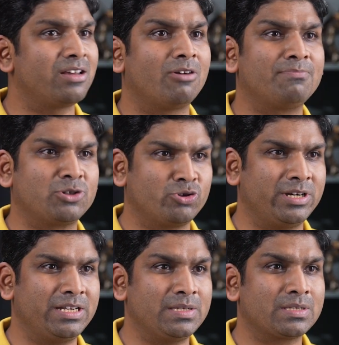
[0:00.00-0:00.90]
career
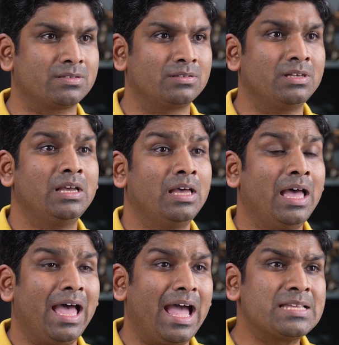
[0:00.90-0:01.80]
opportunities.
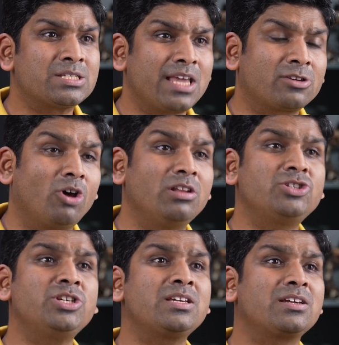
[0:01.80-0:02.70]
As
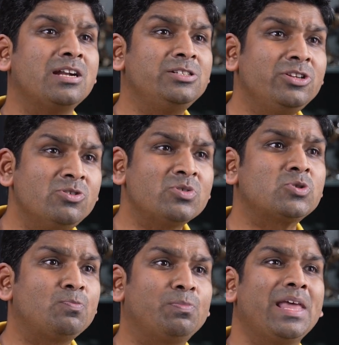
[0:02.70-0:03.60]
technology
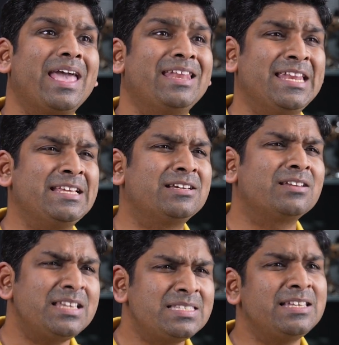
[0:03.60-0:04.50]
continues to play an
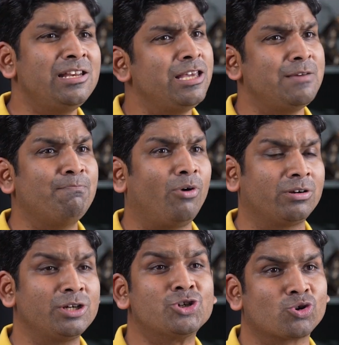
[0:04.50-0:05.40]
increasingly
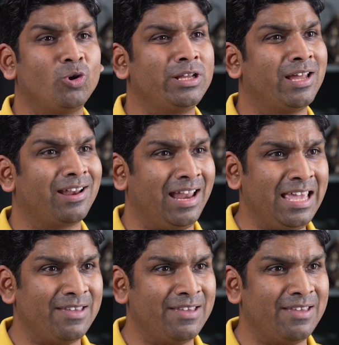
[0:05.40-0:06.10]
important role in our